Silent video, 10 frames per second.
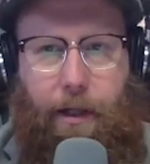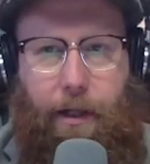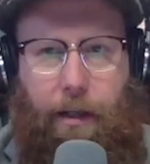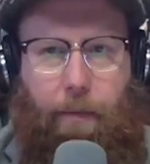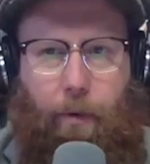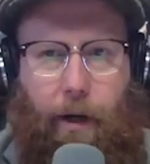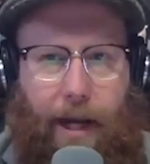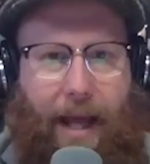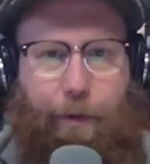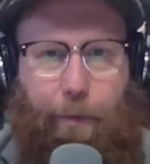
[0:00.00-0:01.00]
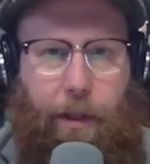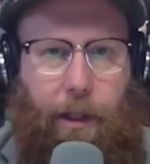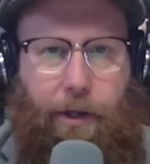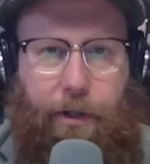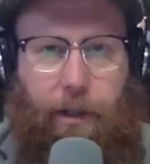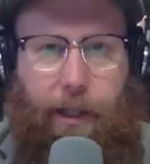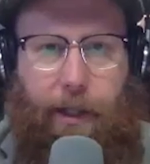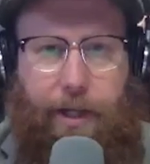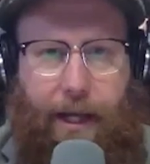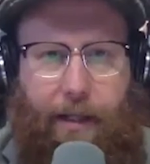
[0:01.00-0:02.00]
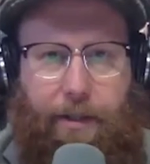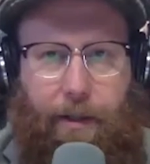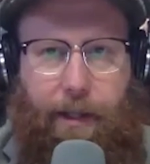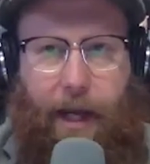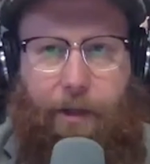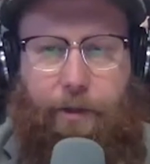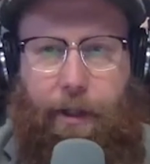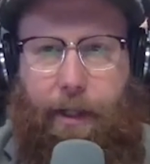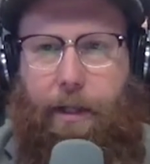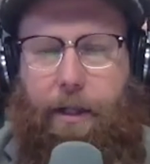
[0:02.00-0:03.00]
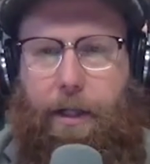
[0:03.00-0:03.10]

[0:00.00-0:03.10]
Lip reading: or an anthropological lens, actually,